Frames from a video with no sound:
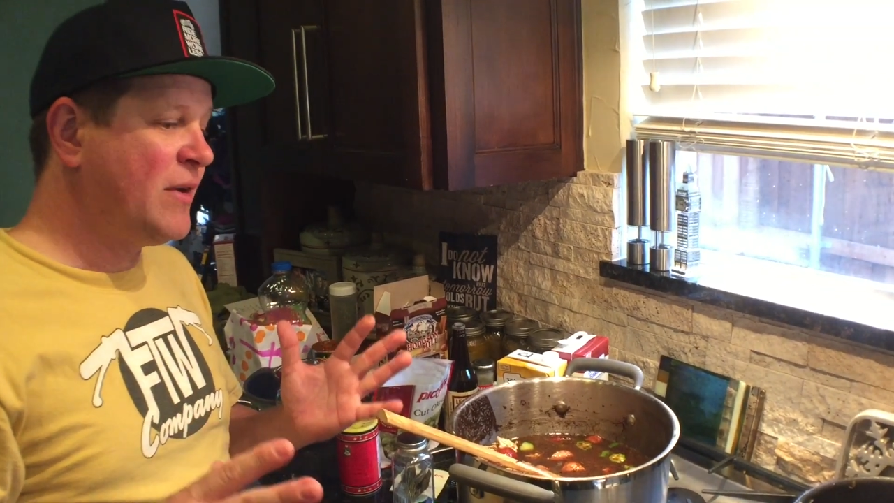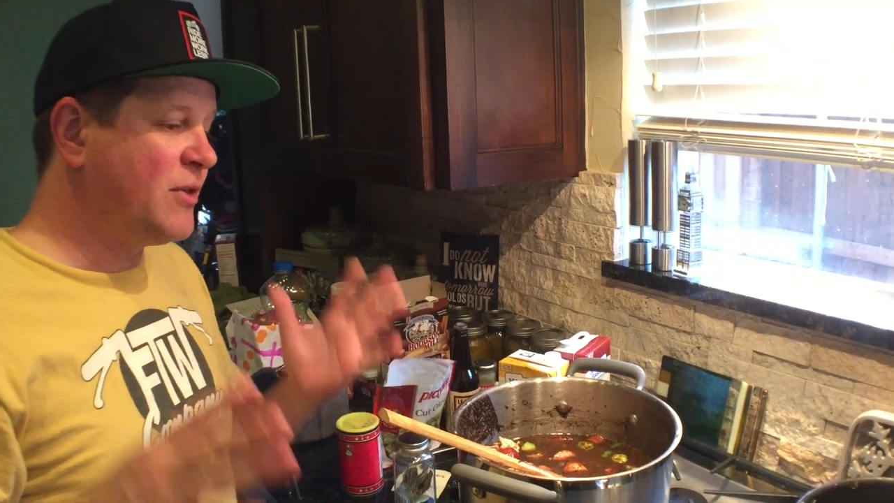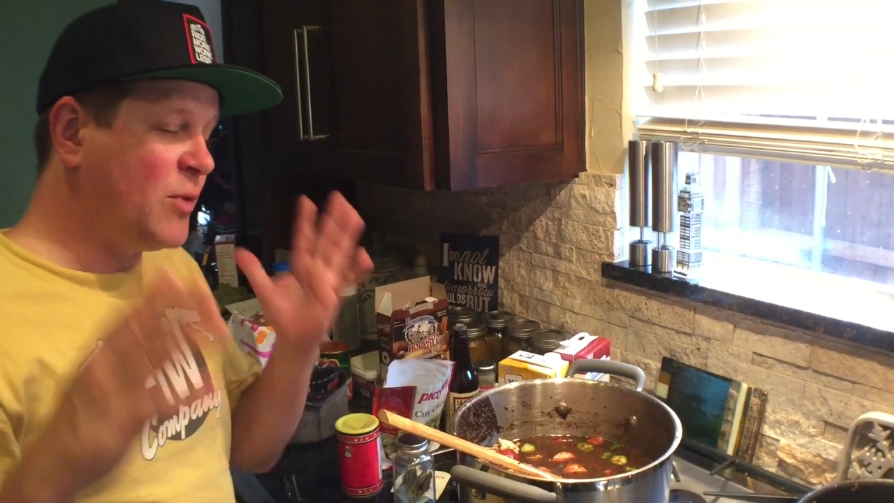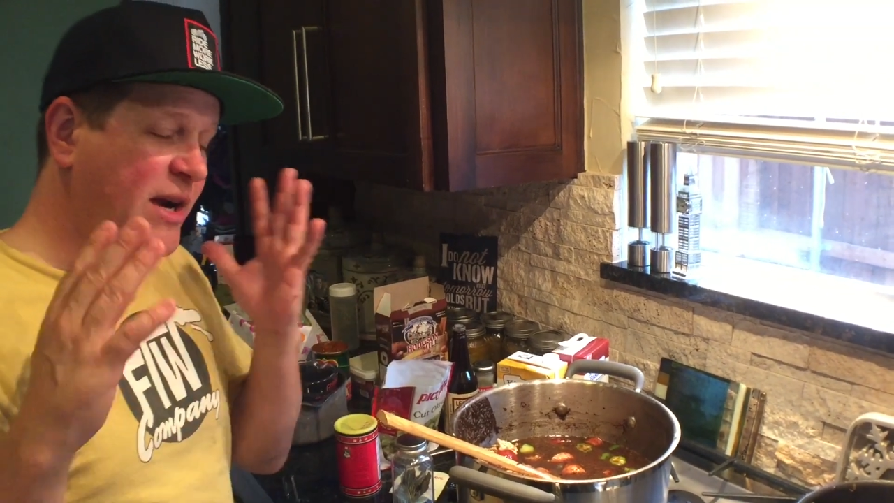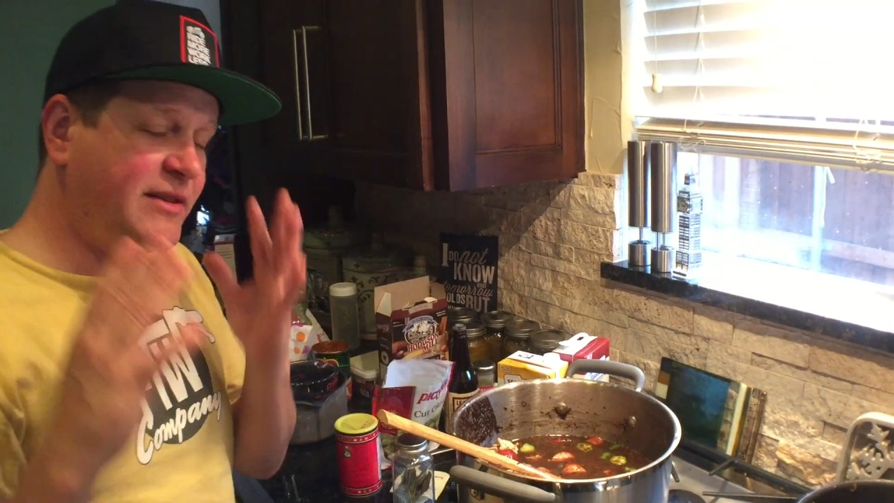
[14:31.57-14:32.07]

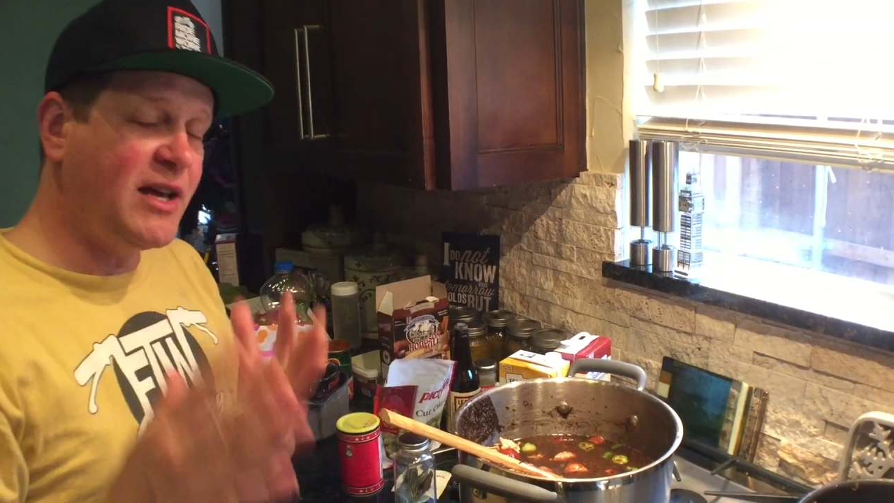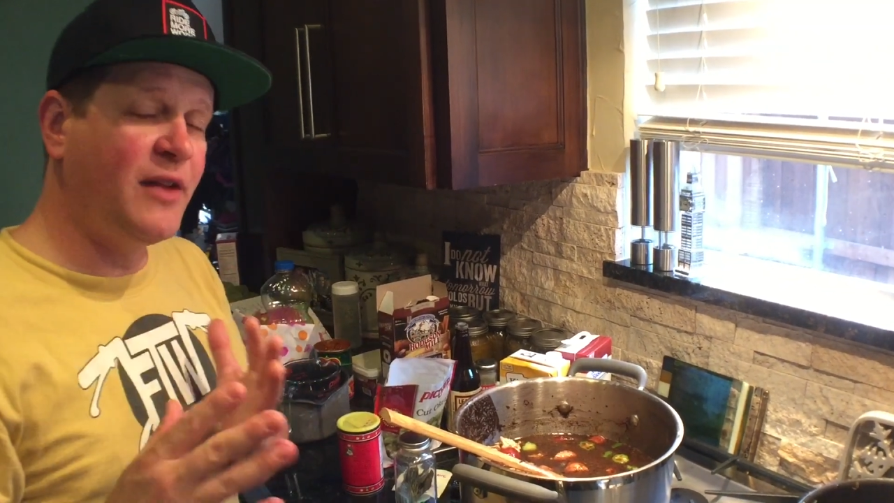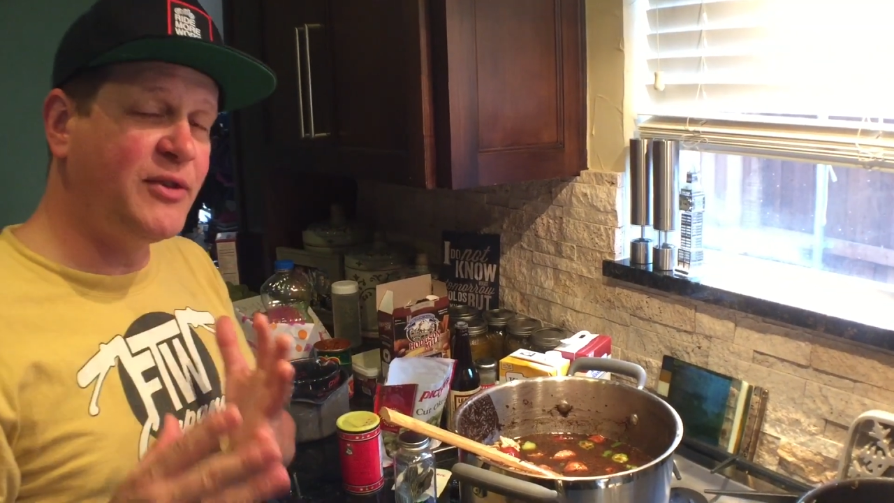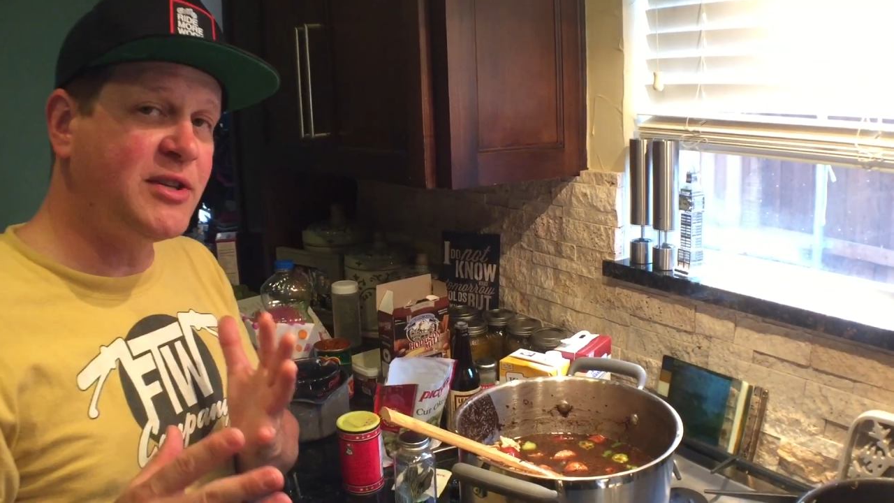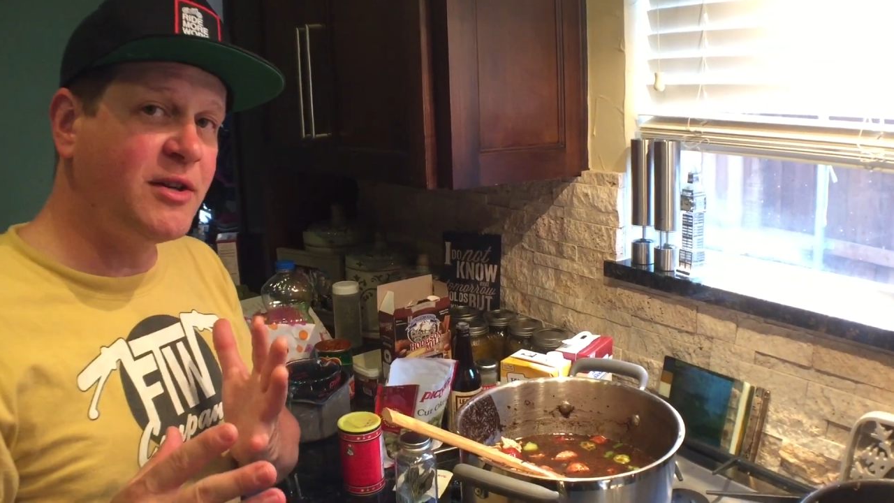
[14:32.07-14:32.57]
the way to tell
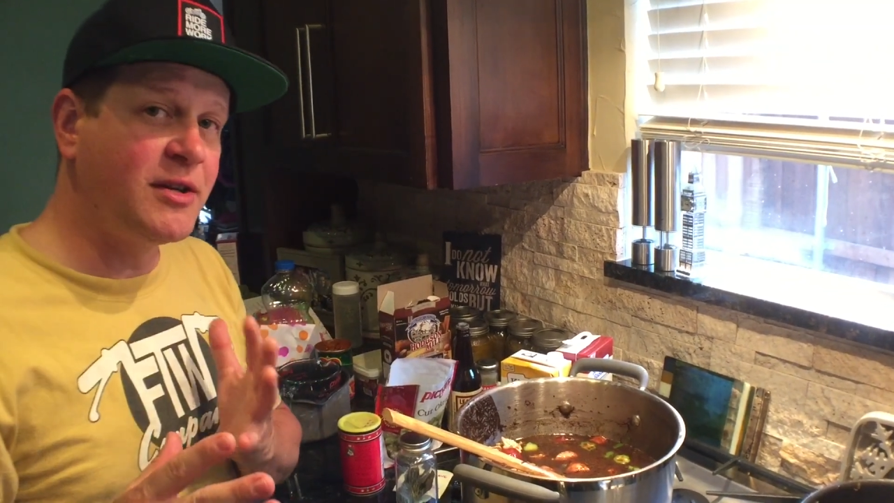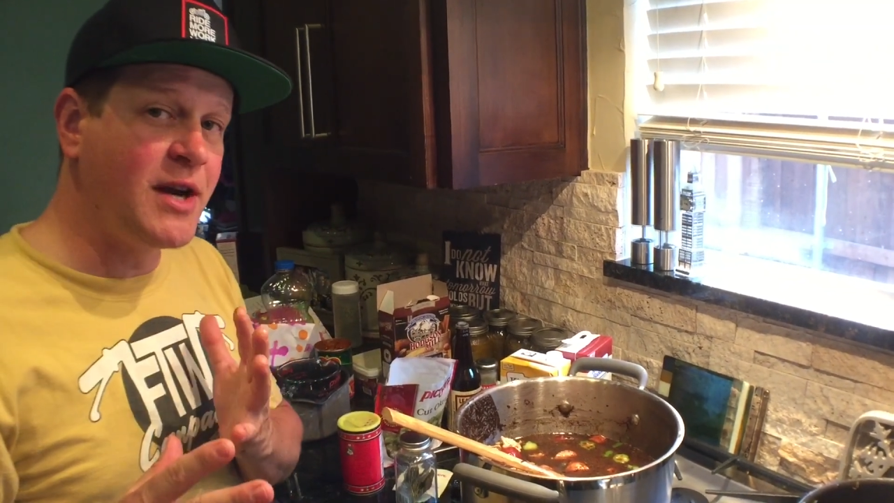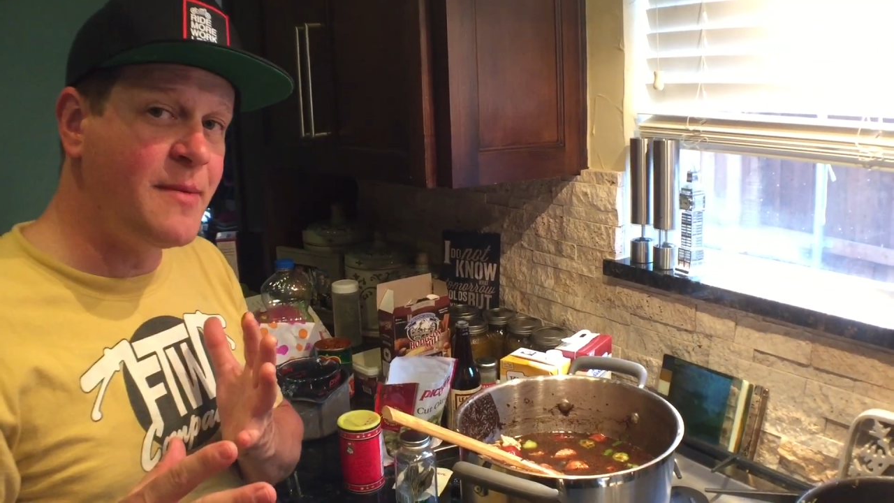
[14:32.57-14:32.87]
if it's a good